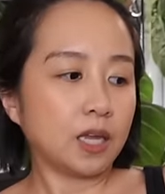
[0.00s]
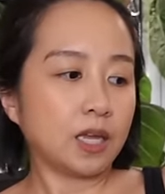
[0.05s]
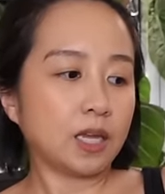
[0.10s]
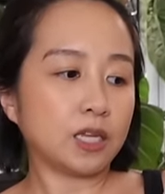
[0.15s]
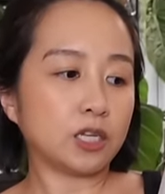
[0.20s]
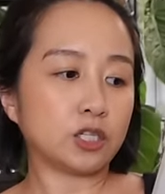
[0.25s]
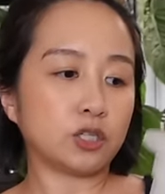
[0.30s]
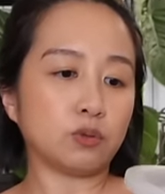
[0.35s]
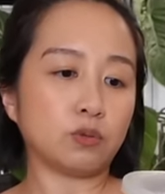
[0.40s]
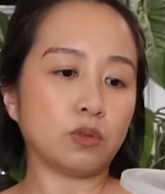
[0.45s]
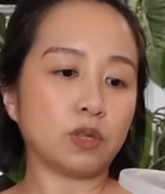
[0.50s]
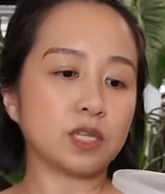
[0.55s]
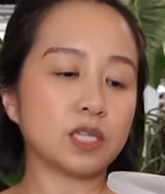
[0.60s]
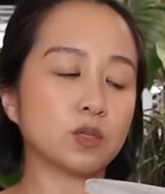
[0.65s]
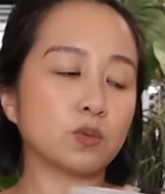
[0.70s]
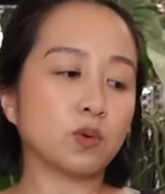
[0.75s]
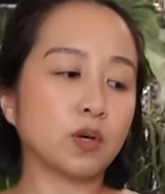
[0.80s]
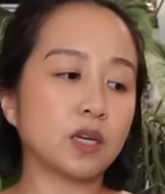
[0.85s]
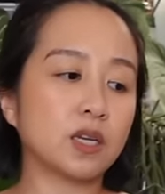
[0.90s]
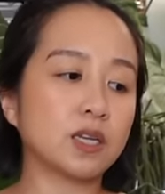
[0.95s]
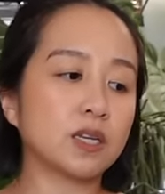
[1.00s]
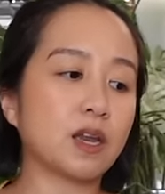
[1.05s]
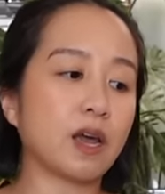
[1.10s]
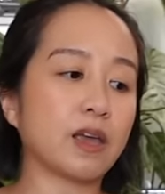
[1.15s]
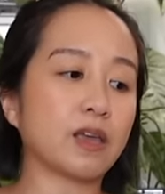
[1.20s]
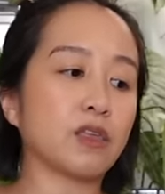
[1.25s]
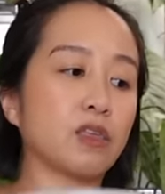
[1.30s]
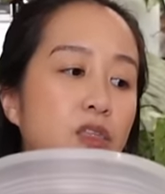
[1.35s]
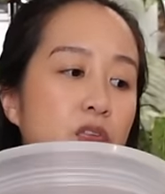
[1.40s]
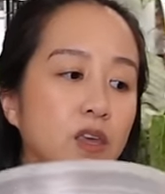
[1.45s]
into this one.
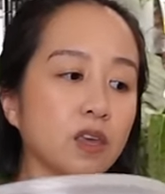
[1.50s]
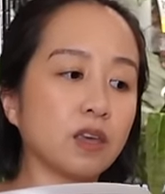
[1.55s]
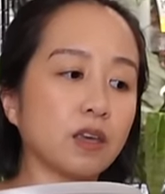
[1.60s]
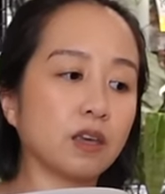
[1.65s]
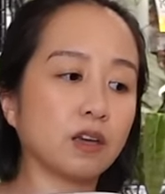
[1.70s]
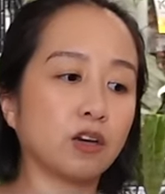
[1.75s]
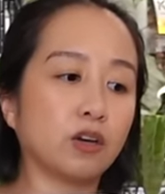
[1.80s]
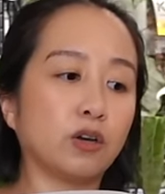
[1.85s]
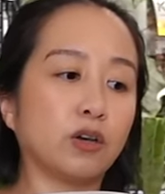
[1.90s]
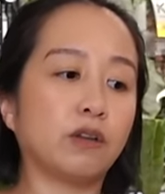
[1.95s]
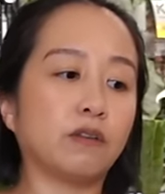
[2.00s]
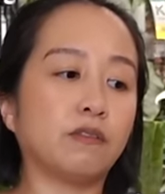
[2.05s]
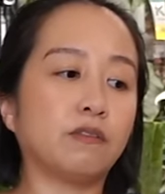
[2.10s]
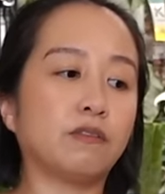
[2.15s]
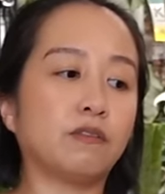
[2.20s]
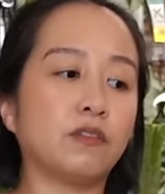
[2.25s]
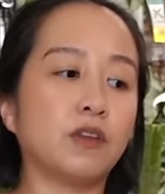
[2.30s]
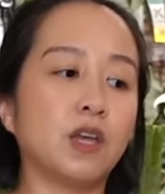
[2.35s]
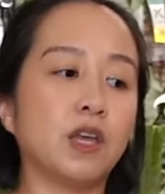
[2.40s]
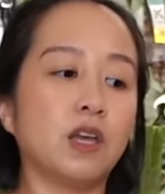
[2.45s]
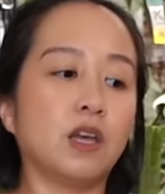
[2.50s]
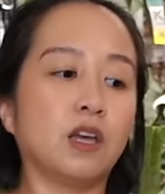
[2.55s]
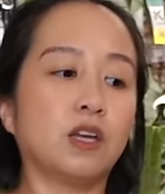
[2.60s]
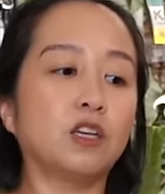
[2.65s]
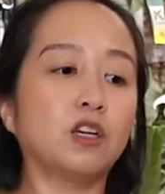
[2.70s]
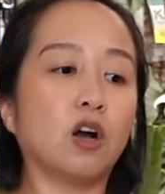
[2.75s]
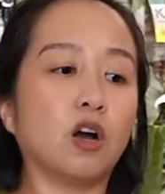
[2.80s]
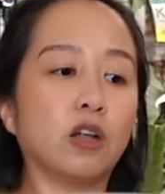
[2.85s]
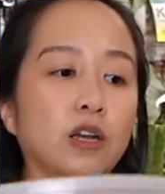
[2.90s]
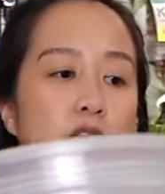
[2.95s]
I think it could have
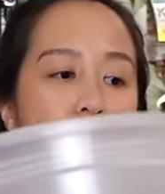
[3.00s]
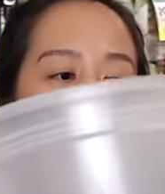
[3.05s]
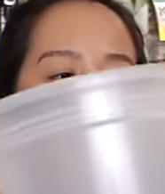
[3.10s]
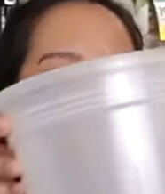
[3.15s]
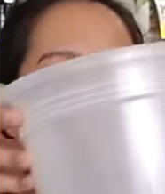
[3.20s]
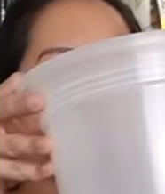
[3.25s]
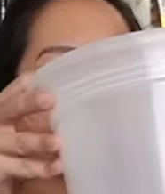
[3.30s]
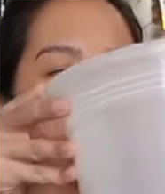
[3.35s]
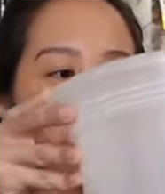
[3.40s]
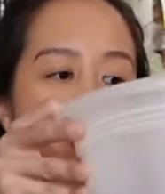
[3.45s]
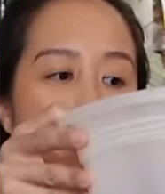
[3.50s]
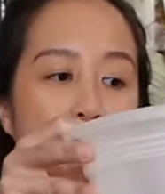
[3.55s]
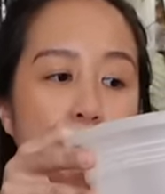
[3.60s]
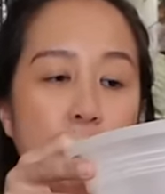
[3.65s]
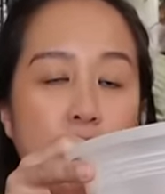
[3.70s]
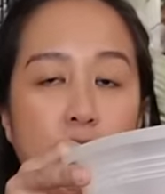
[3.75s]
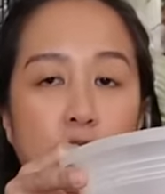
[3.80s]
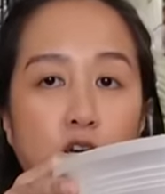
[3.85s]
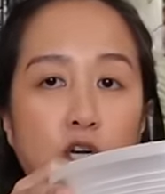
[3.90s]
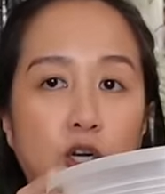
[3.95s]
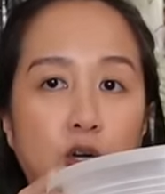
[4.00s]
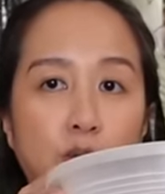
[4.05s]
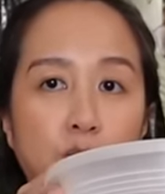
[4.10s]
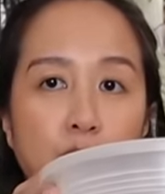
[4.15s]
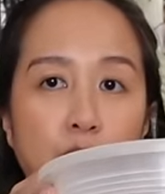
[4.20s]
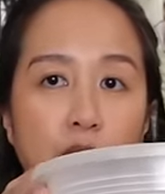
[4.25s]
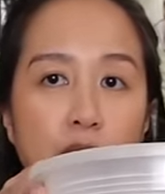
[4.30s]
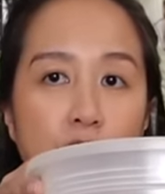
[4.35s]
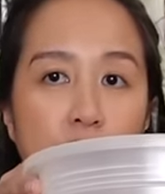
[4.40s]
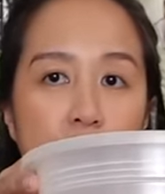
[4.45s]
gone into something bigger,
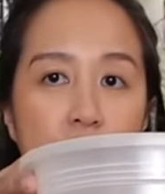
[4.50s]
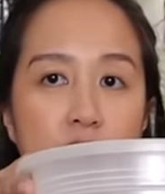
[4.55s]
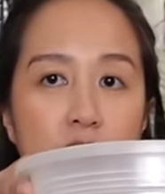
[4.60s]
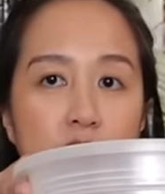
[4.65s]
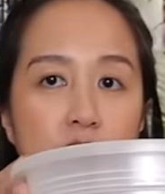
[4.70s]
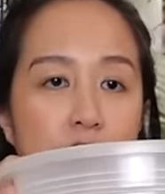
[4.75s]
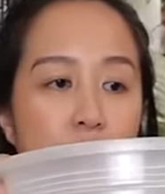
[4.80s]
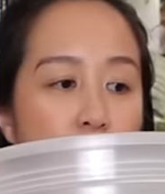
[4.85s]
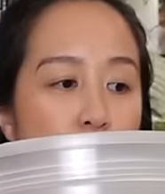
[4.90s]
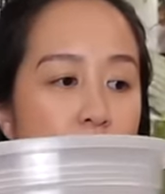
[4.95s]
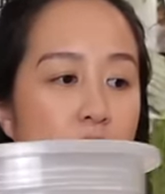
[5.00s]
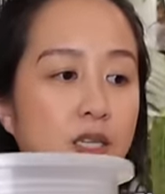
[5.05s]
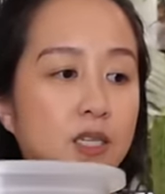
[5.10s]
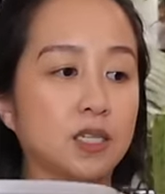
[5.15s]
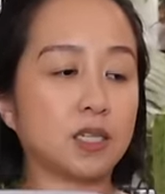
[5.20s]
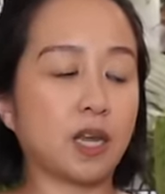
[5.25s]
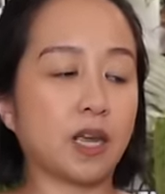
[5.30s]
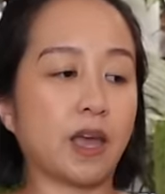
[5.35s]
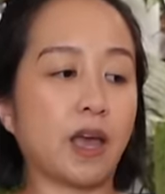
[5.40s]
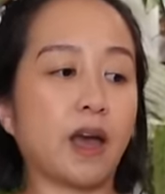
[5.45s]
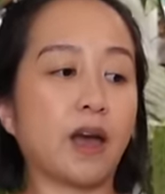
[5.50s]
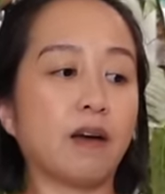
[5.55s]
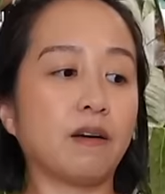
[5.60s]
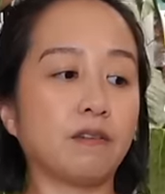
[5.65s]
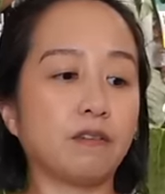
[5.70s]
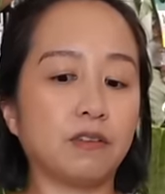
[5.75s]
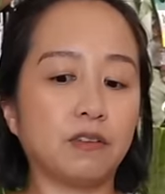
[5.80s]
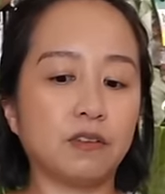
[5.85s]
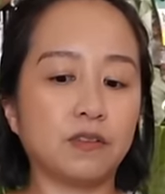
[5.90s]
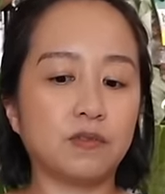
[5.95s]
but this is the biggest I
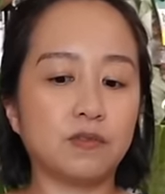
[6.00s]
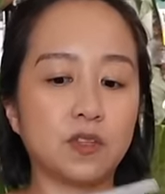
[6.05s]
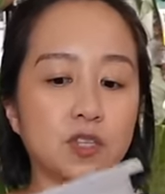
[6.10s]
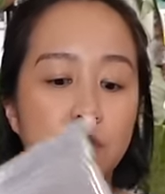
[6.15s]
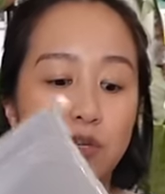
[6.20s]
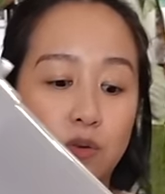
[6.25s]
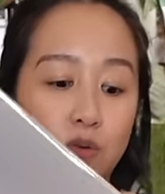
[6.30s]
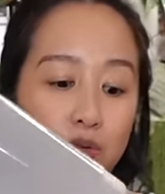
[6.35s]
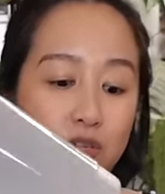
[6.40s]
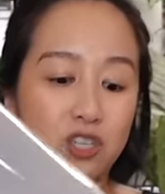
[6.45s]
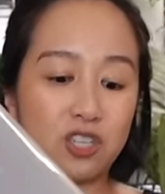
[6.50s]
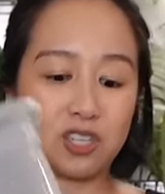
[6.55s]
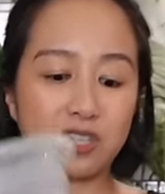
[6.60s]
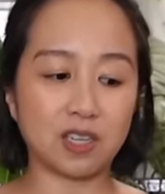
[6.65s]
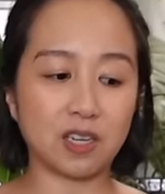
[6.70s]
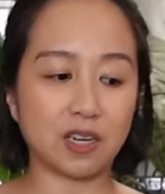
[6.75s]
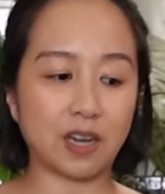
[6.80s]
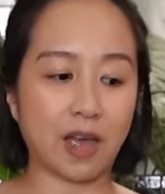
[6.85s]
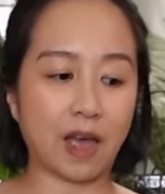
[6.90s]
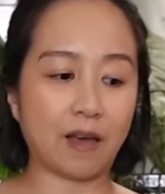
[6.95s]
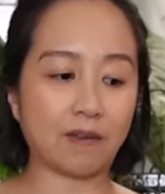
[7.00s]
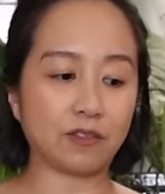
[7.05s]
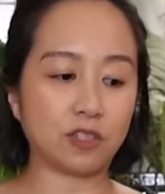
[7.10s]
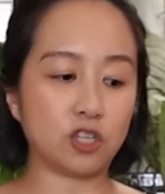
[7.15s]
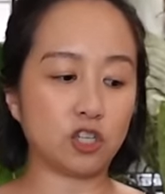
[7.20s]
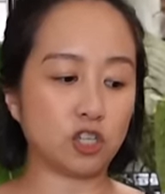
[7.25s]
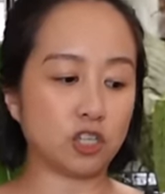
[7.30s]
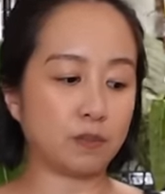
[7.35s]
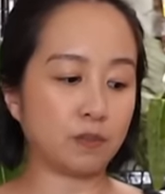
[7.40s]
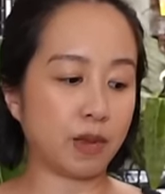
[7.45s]
have. So she's gonna have to
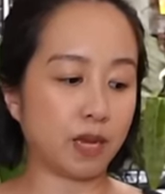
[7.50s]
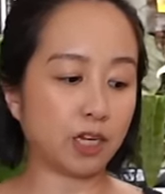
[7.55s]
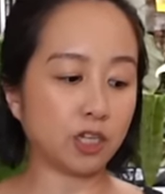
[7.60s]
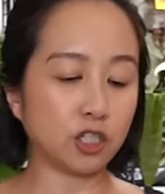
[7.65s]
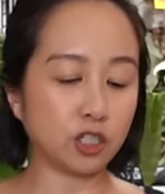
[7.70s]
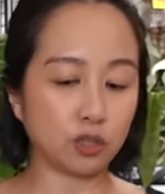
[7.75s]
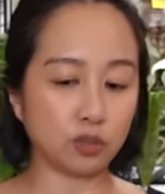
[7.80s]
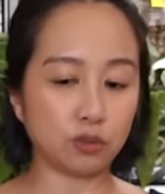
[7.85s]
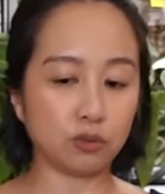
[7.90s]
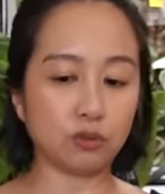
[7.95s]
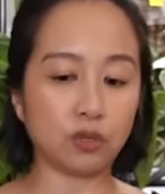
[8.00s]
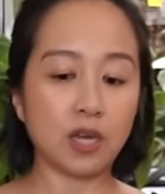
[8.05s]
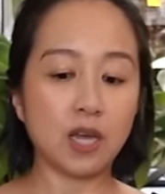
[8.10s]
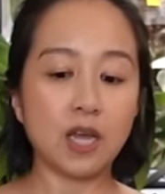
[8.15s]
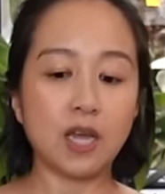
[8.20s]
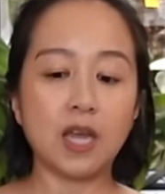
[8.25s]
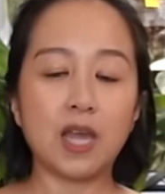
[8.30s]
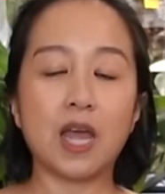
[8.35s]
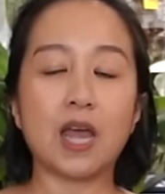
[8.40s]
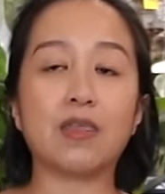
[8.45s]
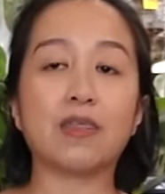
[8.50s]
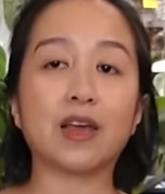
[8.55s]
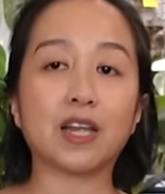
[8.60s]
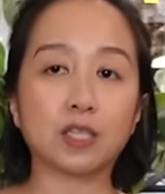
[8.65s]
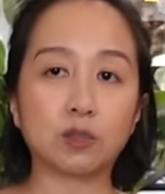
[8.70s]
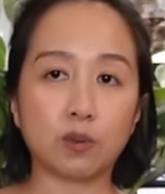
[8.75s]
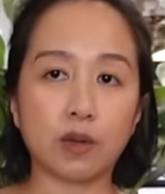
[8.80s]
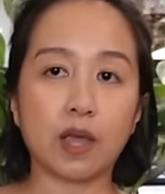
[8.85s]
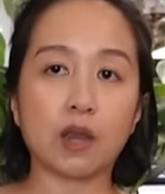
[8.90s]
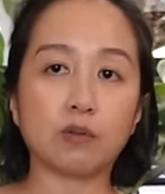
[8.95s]
just make do. And
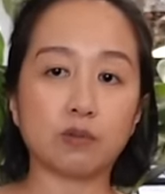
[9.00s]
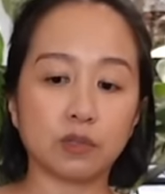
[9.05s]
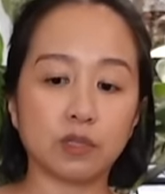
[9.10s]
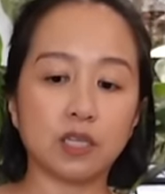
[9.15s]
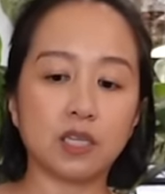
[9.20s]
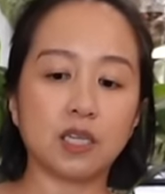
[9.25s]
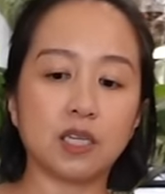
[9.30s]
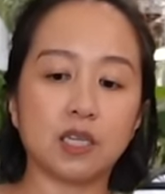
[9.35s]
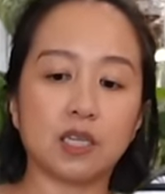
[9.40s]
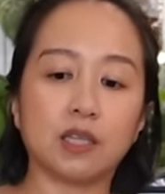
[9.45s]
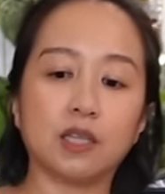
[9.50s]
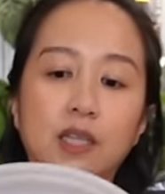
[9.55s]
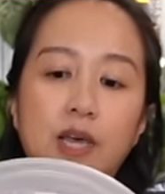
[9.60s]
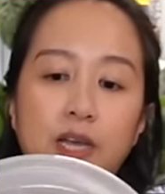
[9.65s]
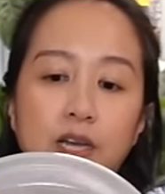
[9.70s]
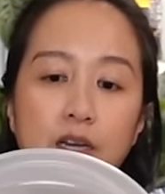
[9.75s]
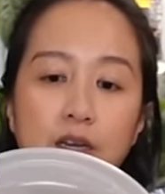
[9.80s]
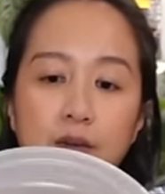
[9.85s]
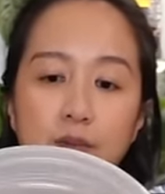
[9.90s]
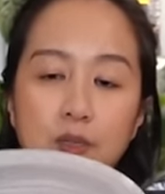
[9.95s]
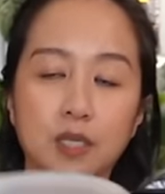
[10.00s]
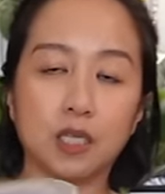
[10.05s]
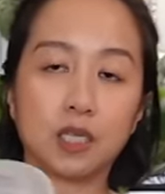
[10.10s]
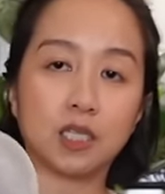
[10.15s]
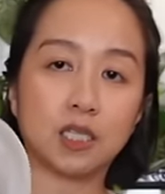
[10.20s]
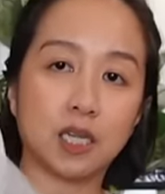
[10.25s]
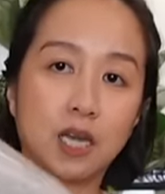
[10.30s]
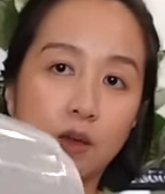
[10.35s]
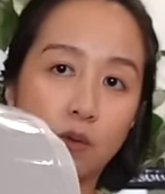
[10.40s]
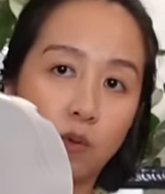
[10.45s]
that's why I really needed LECA,
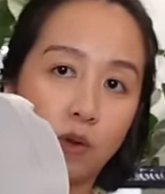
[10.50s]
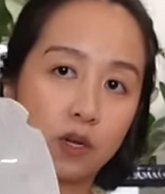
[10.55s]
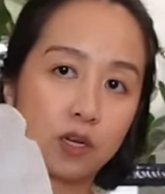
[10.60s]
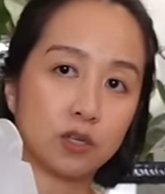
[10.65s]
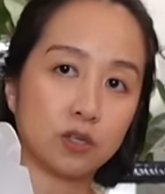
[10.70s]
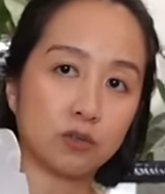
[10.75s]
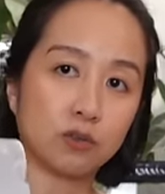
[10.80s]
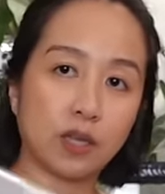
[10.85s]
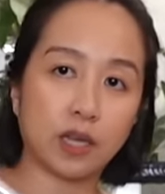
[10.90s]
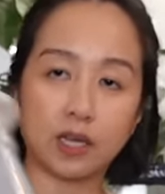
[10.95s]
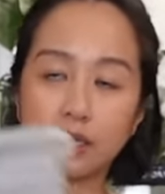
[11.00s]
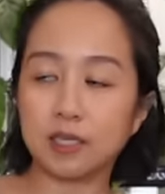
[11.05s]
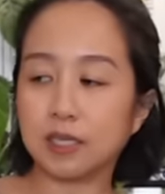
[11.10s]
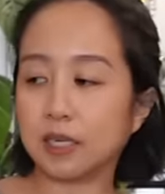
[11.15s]
because I wanna do LECA